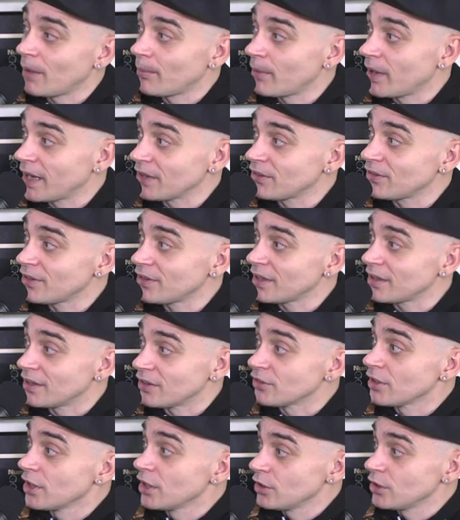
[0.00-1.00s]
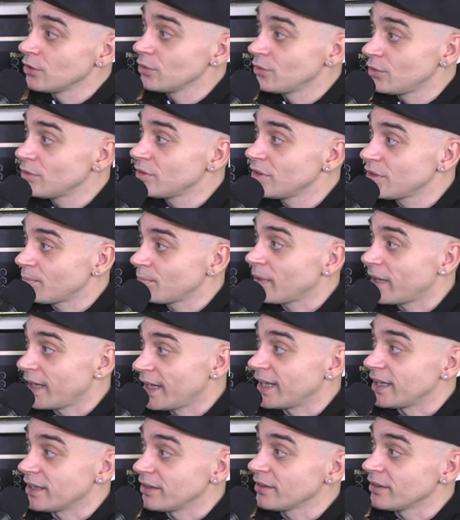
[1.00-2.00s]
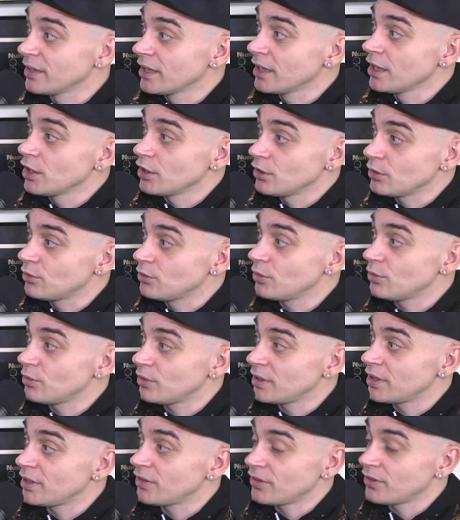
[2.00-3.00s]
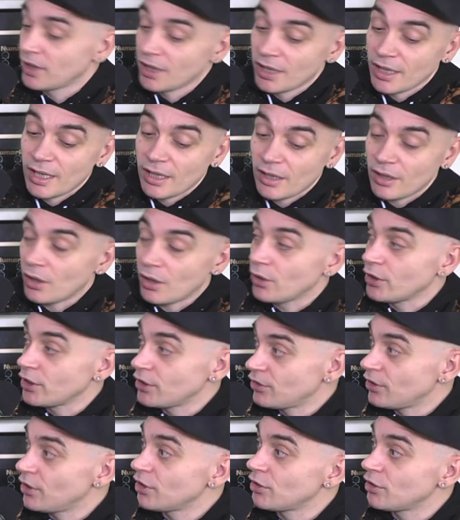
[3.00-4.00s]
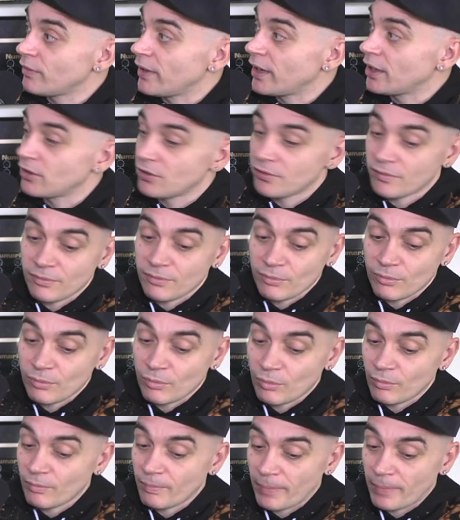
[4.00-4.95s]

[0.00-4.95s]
I'm allowed to say this. Yeah, yeah. You're doing this by hand. Yeah, You're man. doing this on a turnaround of